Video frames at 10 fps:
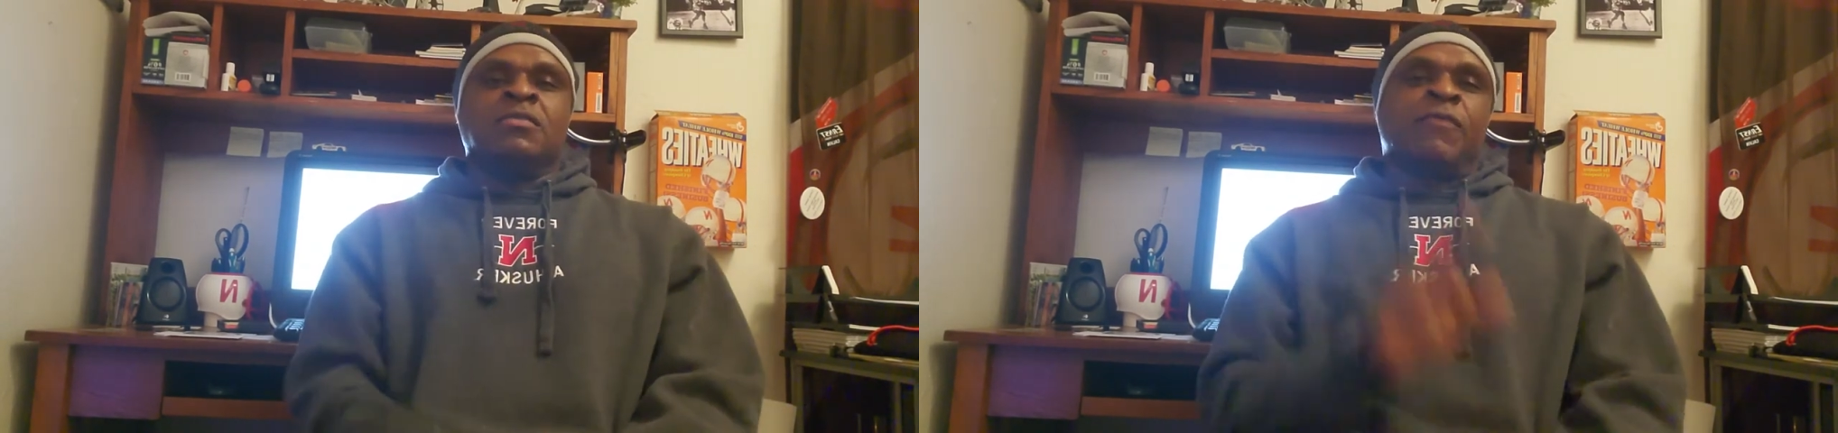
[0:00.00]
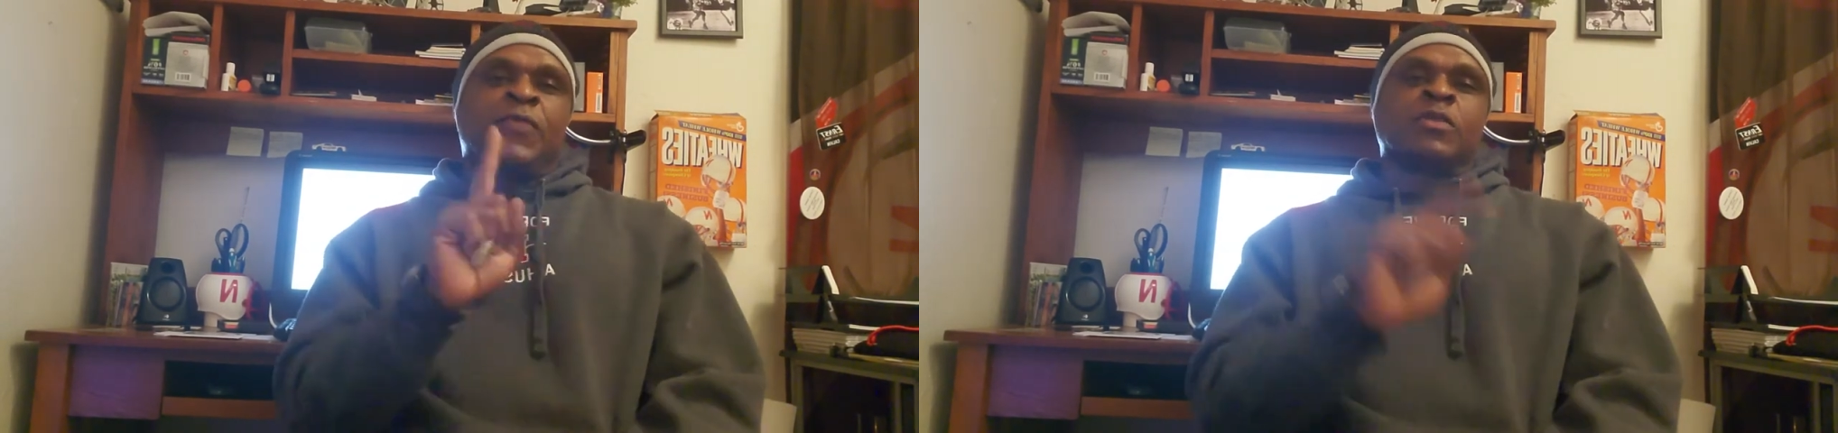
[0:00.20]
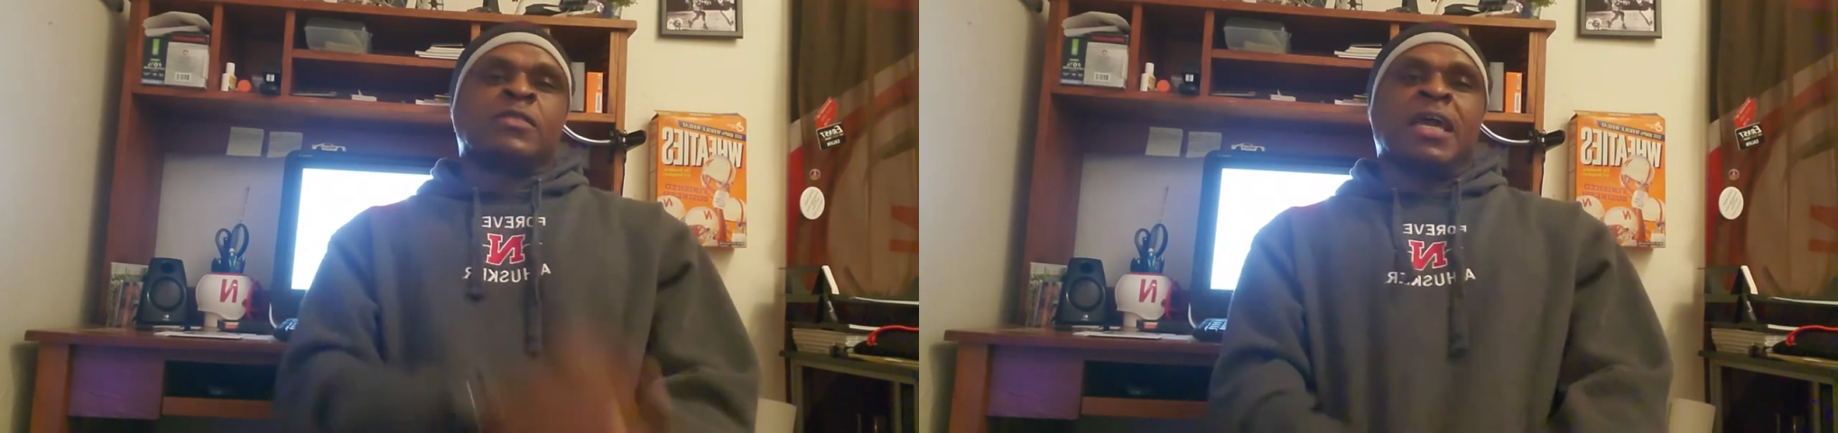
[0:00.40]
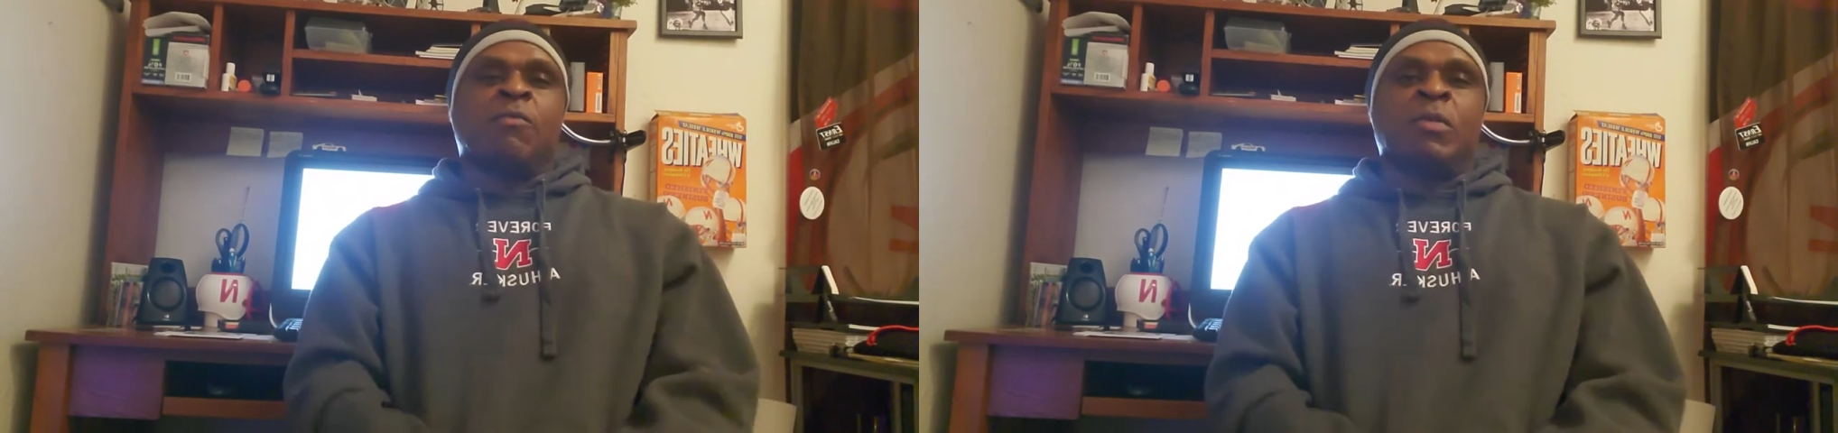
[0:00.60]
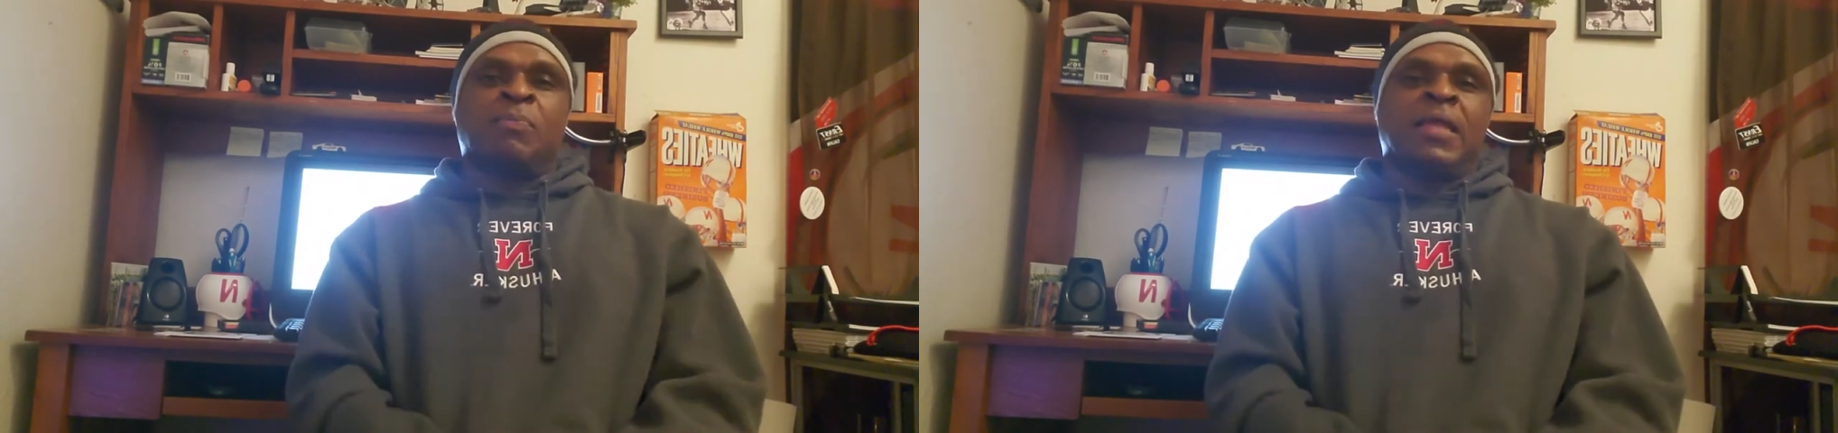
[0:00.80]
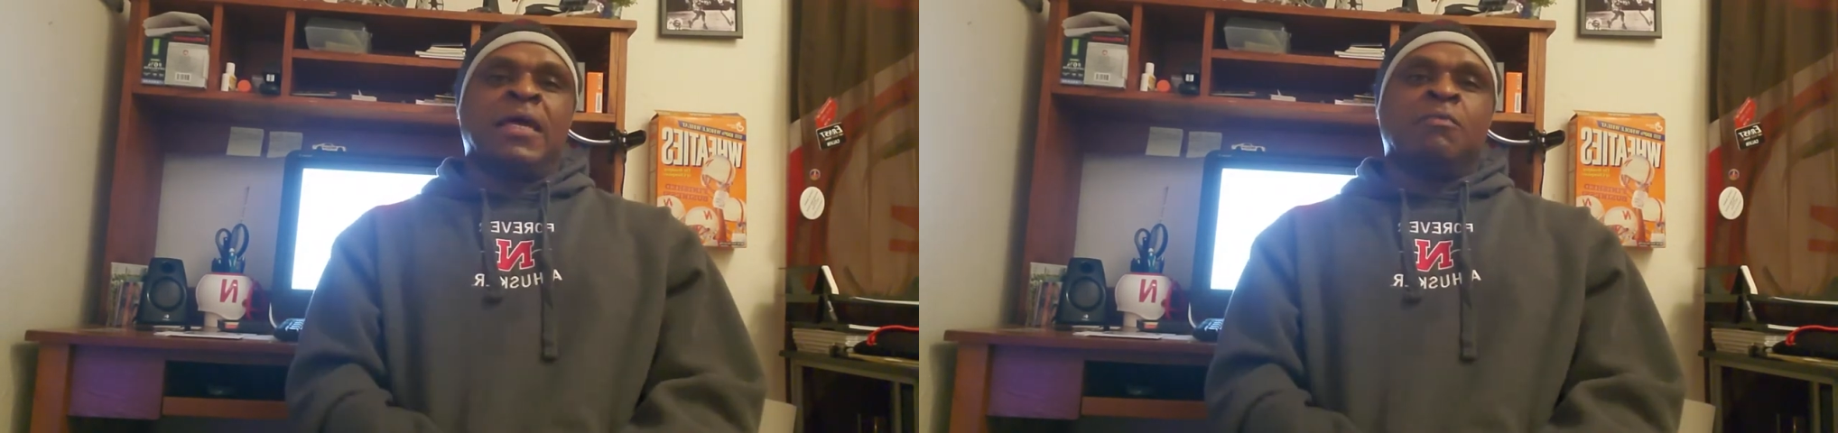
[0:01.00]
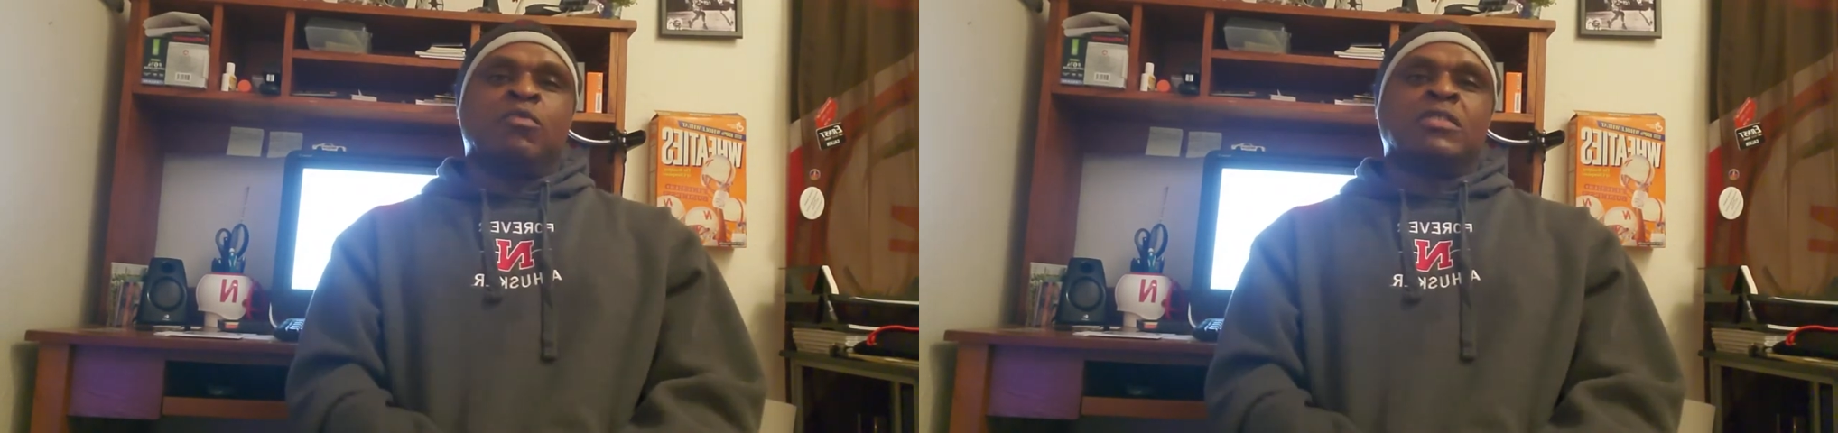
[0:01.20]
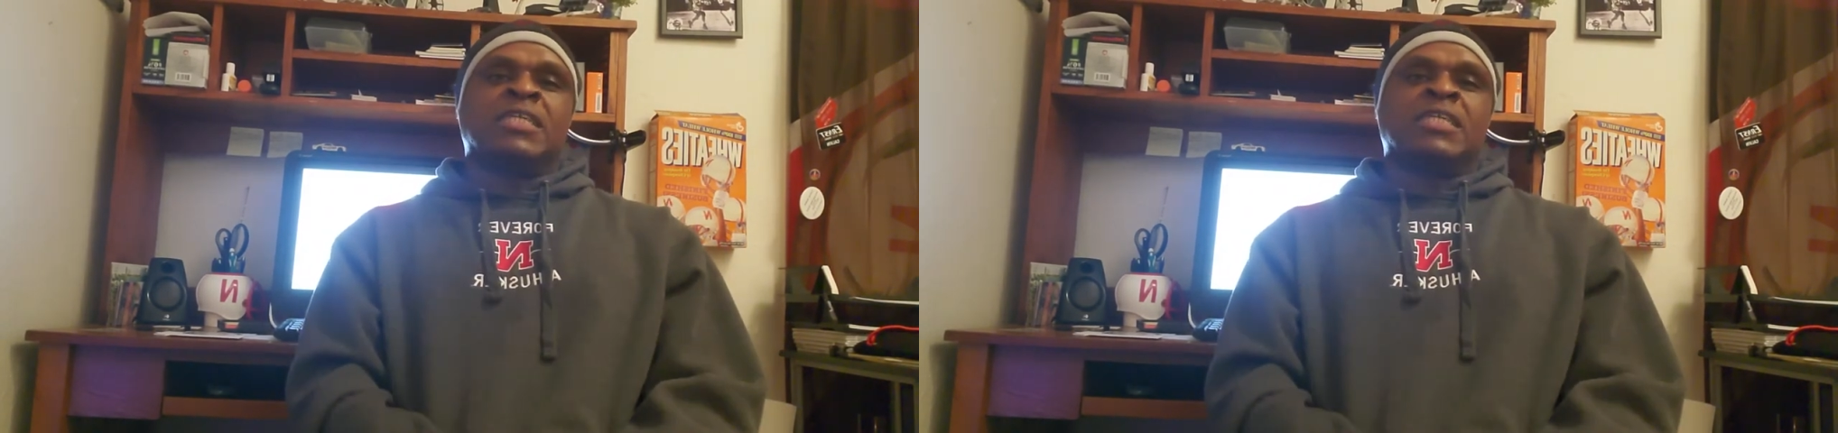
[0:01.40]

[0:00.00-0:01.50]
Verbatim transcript: the first game we played was